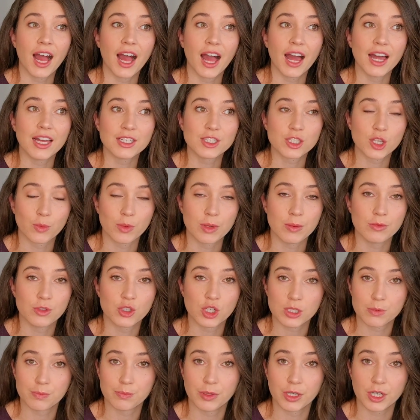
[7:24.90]
So we
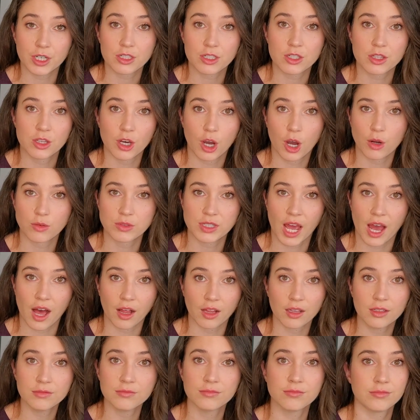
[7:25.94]
just booked the
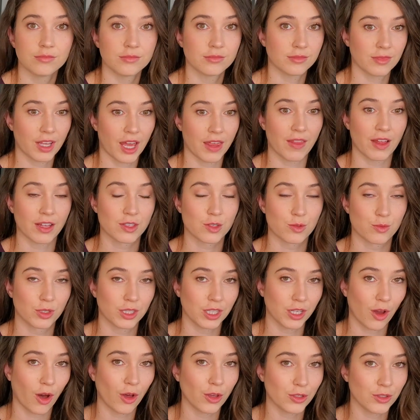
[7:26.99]
hotel, and that's really
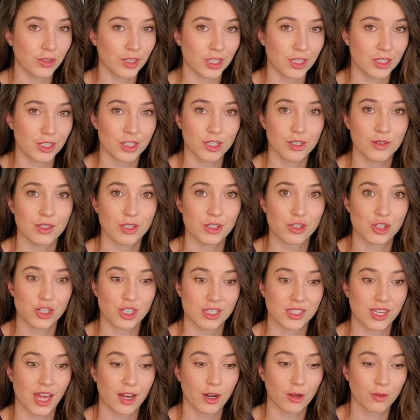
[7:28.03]
all you need to do is just
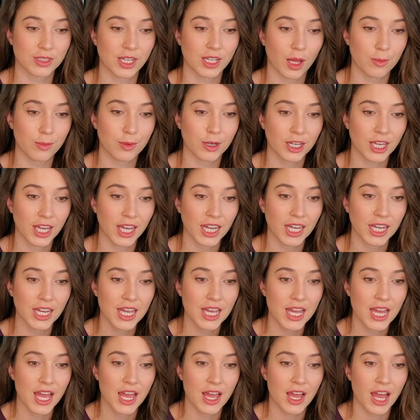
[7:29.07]
that hotel booking,
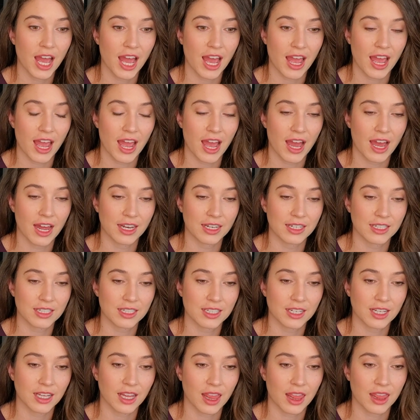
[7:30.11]
and
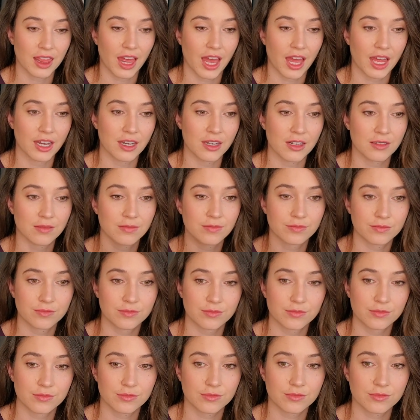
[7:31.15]
then
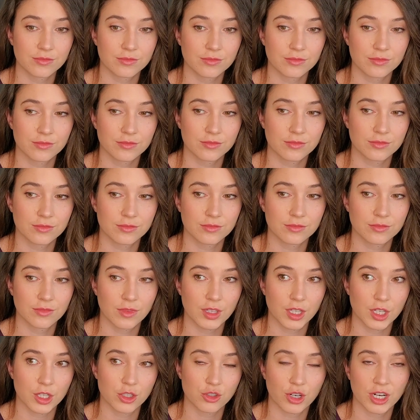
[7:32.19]

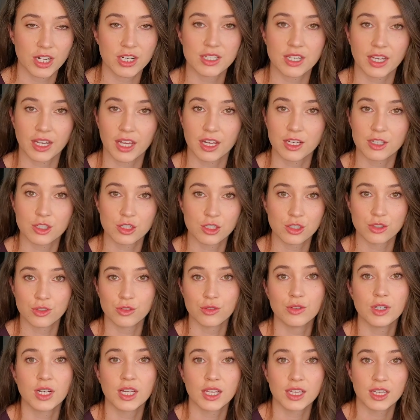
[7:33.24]
the train ticket
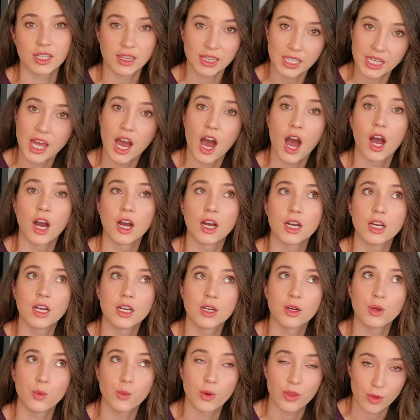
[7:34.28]
to Liyang
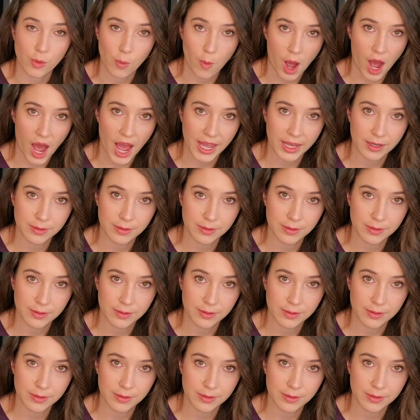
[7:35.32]
with a Y.